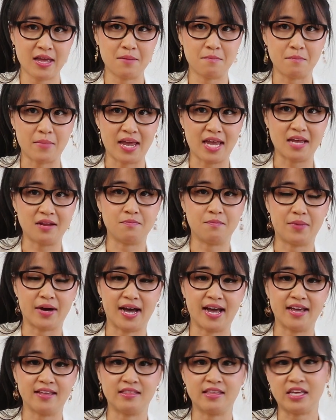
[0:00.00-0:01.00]
made
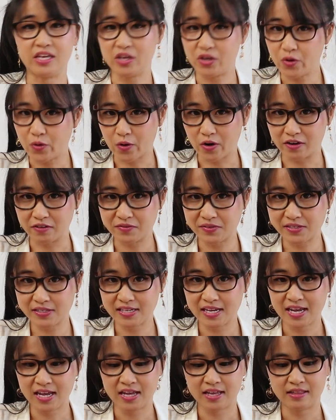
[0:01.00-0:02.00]
by the Eorfs
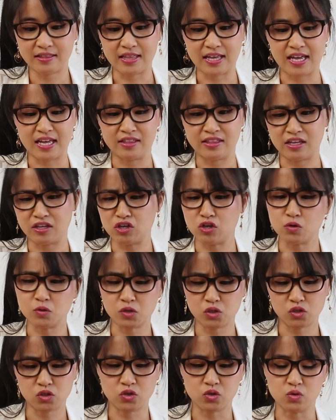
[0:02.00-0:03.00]
that they
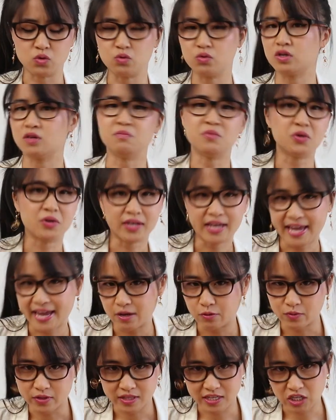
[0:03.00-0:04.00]
used to
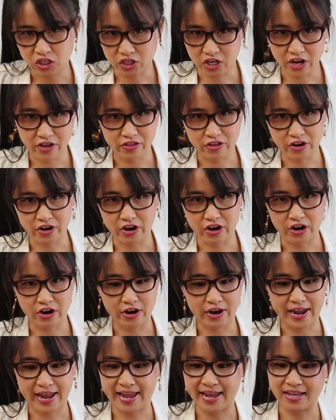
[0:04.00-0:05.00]
communicate with each
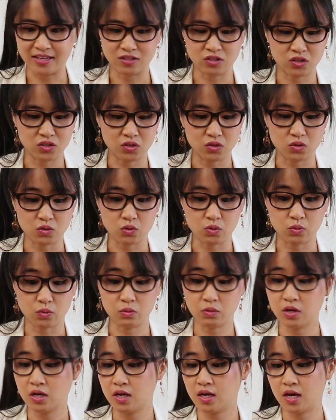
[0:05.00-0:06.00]
other and to
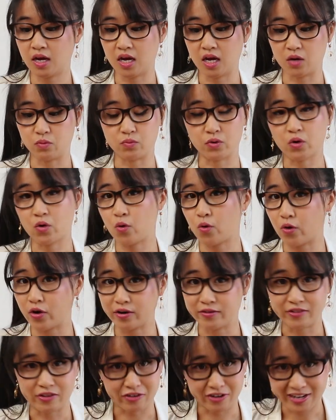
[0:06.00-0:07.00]

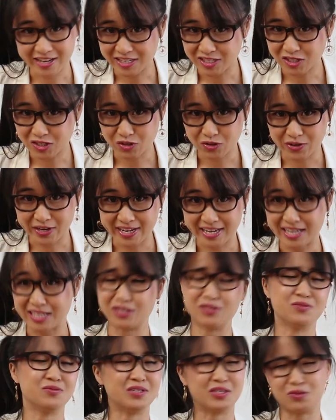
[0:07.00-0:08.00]
record their history.
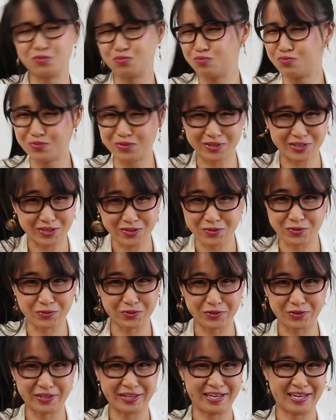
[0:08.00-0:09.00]
It's really
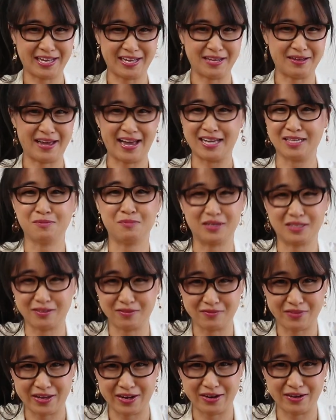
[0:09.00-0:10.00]
cool aspect
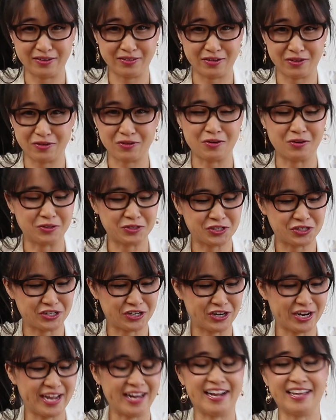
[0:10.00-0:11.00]
of their
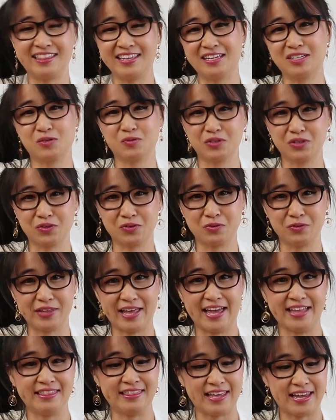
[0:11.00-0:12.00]
culture, and I think it's really cool
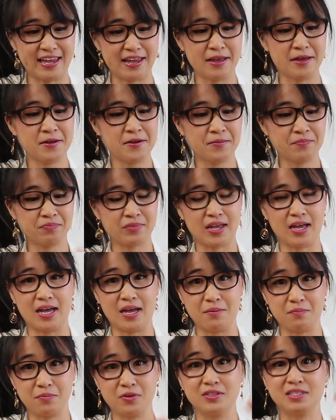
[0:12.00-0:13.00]
that they
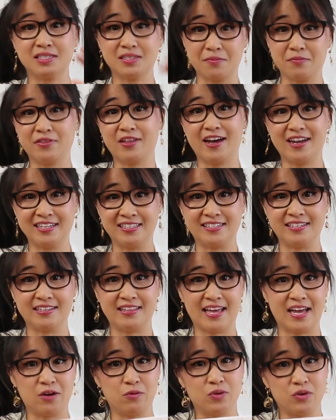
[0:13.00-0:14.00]
put some thought into
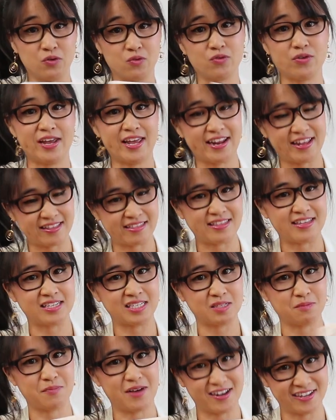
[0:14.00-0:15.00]
that when creating
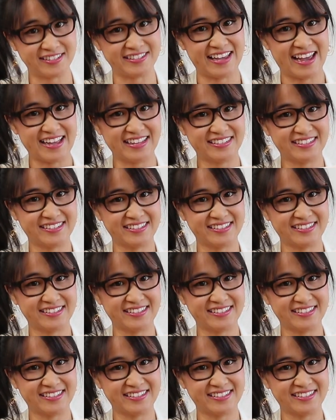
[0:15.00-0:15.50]
this box set.